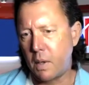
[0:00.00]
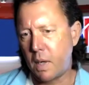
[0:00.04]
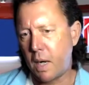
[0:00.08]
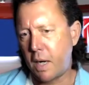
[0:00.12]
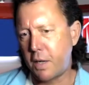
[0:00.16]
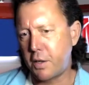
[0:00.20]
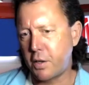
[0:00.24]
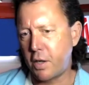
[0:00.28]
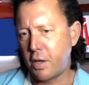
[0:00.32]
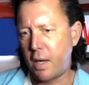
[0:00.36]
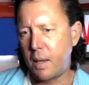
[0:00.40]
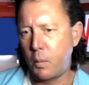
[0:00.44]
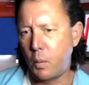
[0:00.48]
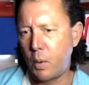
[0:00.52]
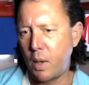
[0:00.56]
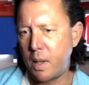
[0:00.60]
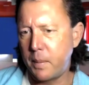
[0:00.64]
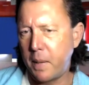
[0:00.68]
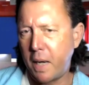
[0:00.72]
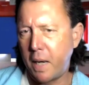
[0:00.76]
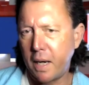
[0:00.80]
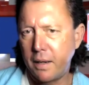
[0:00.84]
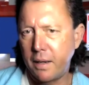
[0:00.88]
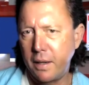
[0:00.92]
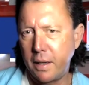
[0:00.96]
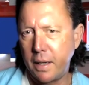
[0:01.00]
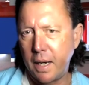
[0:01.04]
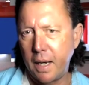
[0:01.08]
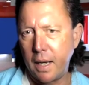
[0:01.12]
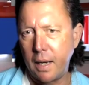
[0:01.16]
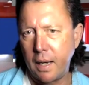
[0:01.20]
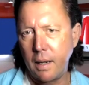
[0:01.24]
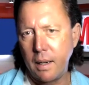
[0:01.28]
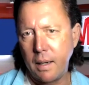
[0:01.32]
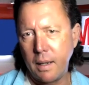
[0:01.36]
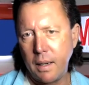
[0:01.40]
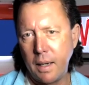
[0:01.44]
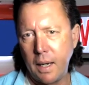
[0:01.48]
I saw him way back in the
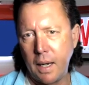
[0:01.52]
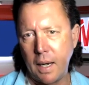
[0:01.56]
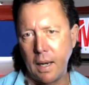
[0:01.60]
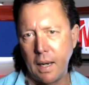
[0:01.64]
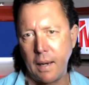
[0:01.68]
day. Yeah.